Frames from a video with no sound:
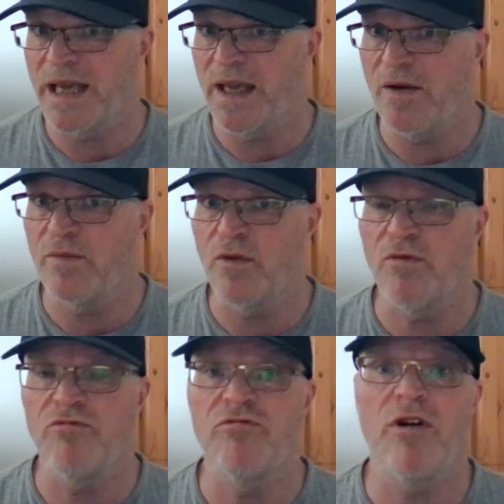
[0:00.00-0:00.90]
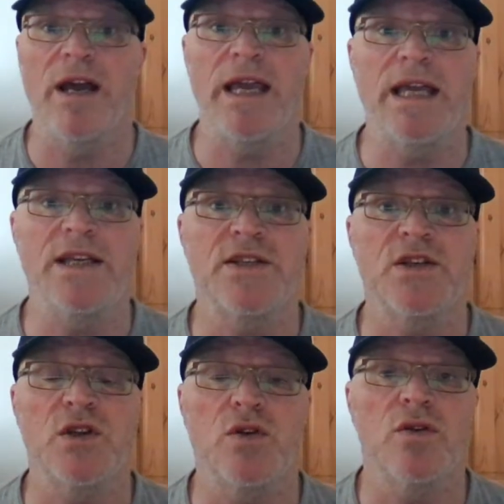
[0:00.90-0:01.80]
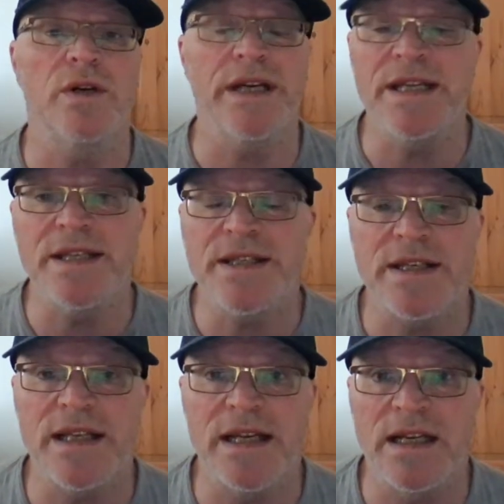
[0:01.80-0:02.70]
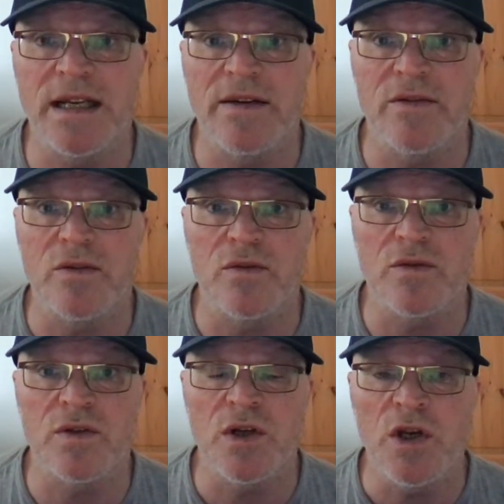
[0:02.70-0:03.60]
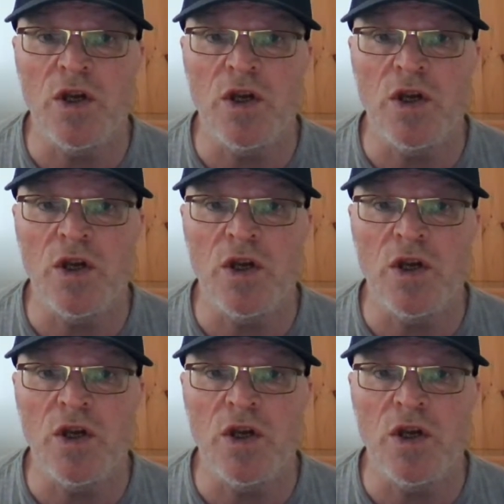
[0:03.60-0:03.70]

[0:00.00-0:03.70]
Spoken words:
it will raise your insulin levels.